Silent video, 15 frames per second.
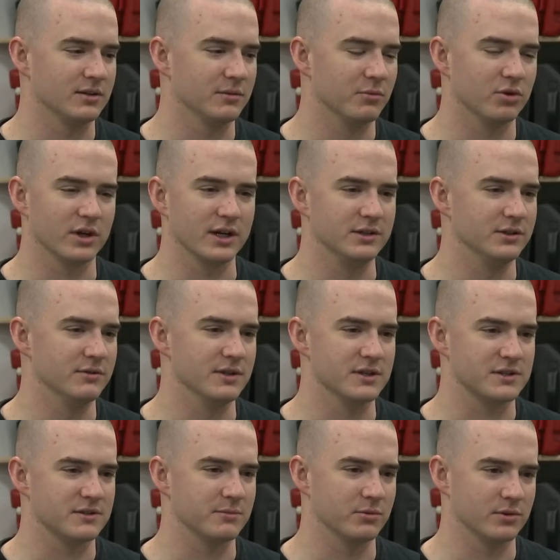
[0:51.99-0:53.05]
the more I do
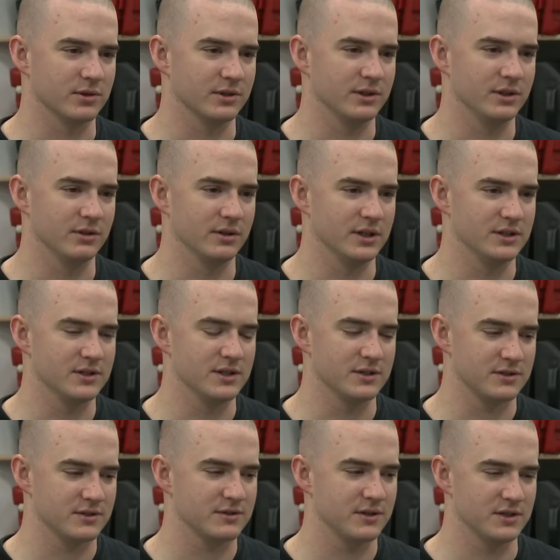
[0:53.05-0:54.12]
this, the more,
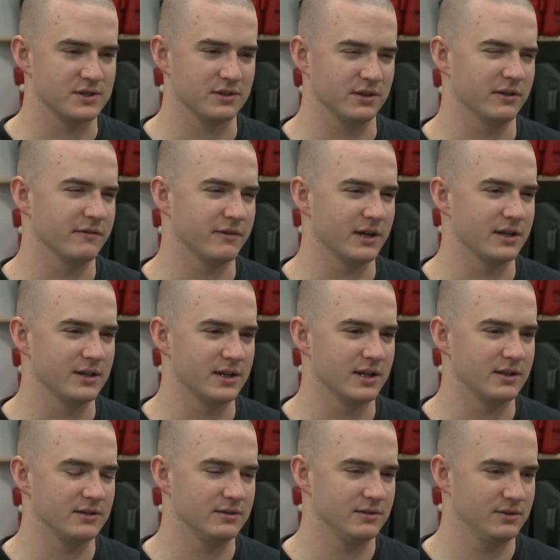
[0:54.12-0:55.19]
it's solidified that